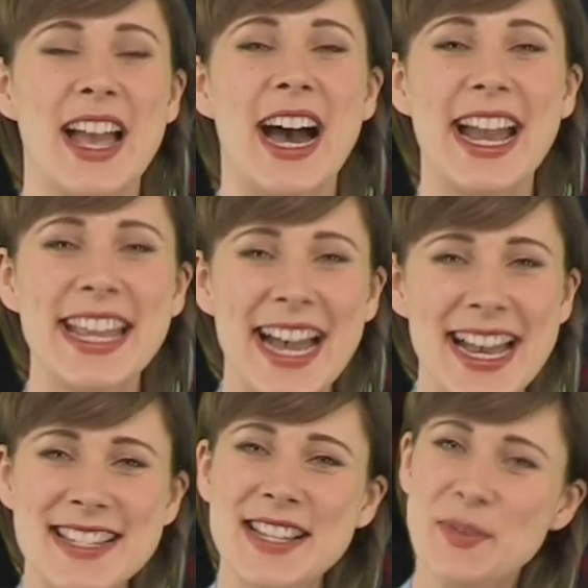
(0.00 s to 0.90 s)
Hi
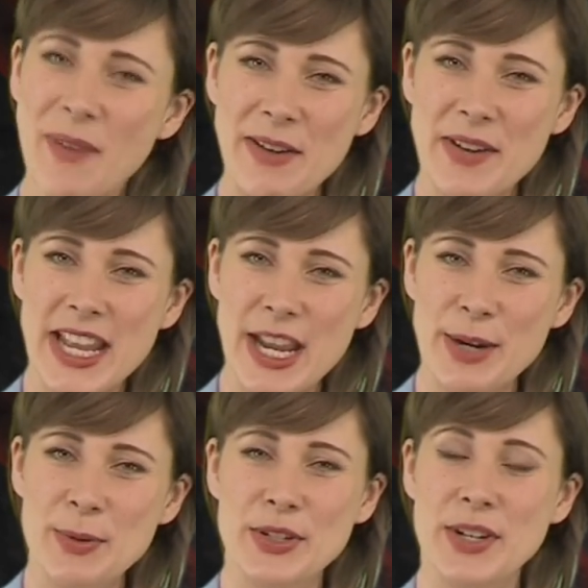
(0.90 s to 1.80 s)
guys, it's Valerie
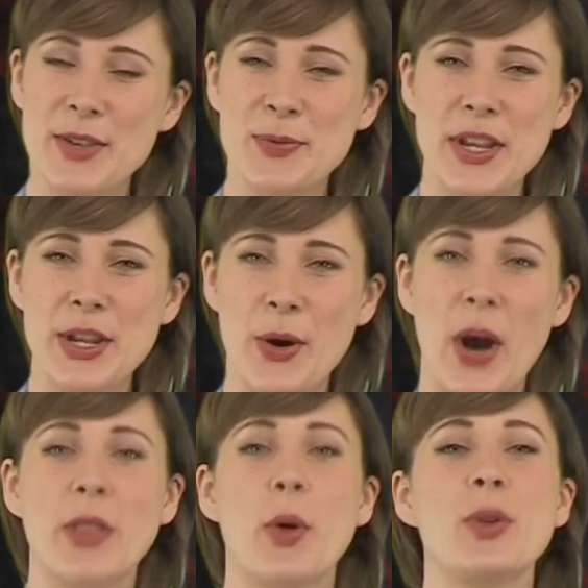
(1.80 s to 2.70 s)
here with today's video
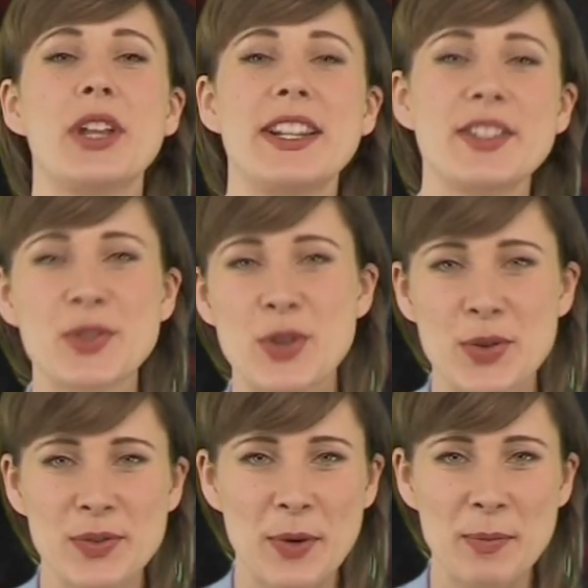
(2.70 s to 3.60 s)
and all the latest
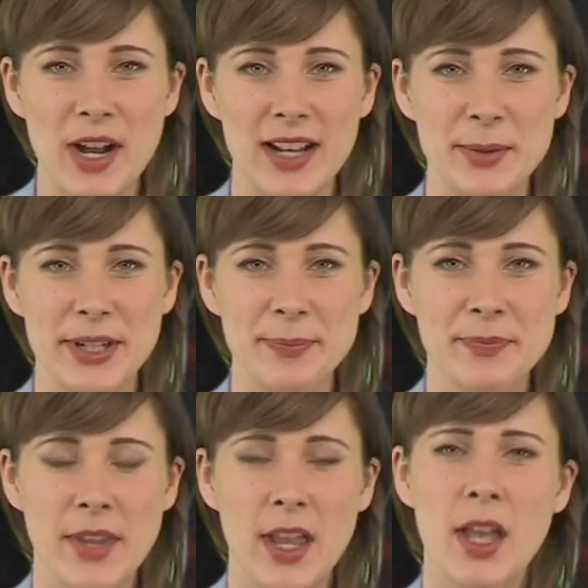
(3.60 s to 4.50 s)
news from Hollywood.
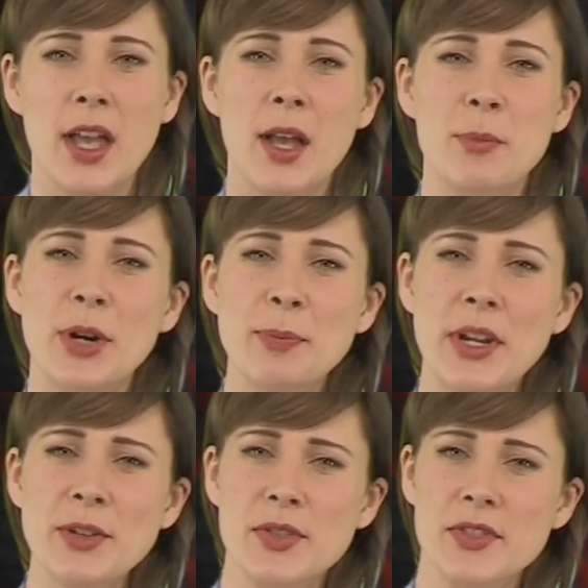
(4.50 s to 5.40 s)
Brad
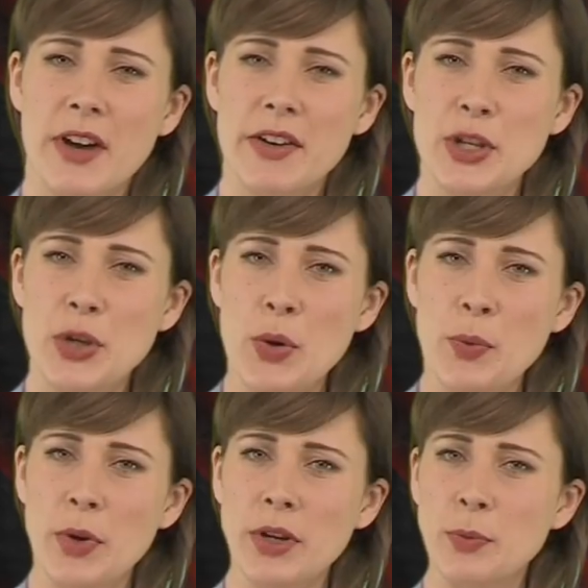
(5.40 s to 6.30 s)
Pitt to star in new
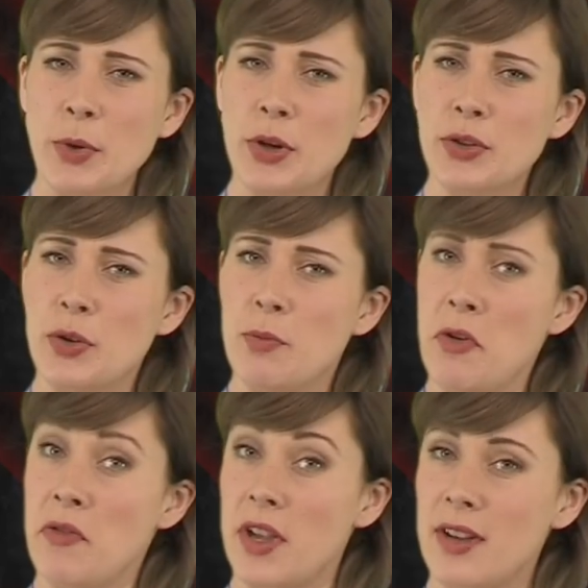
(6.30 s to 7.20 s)
World War Two
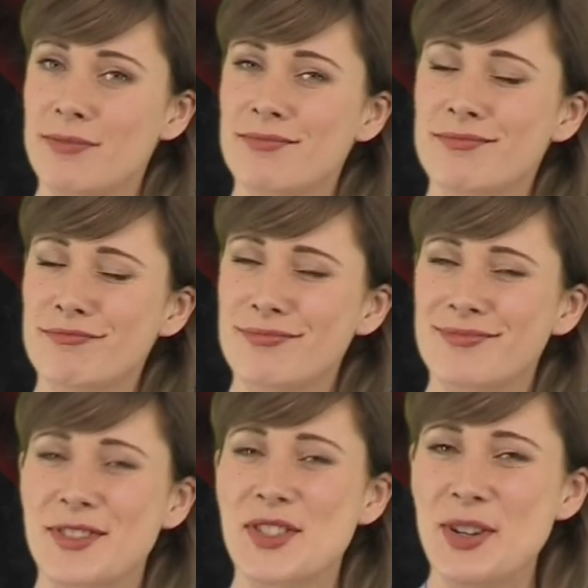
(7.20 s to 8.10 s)
movie.
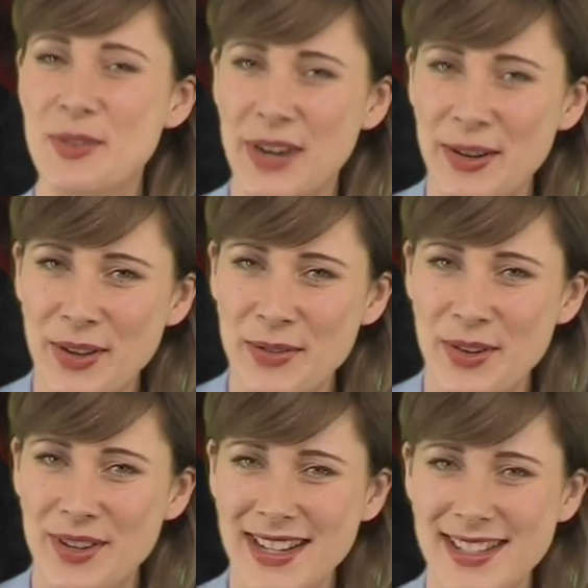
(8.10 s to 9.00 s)
Hmm, stick around
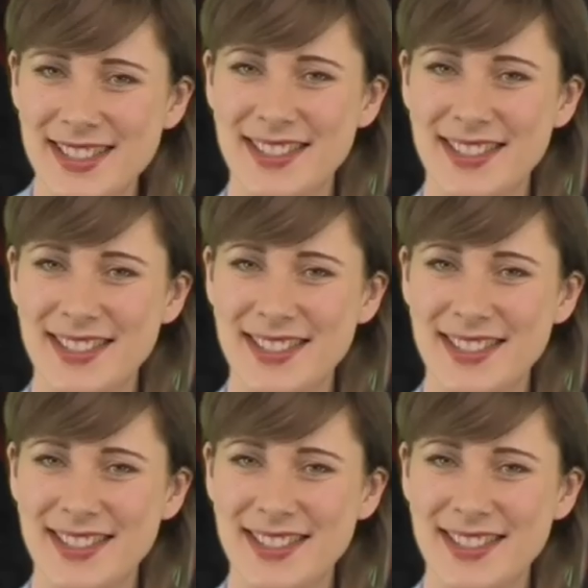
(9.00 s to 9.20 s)
after this.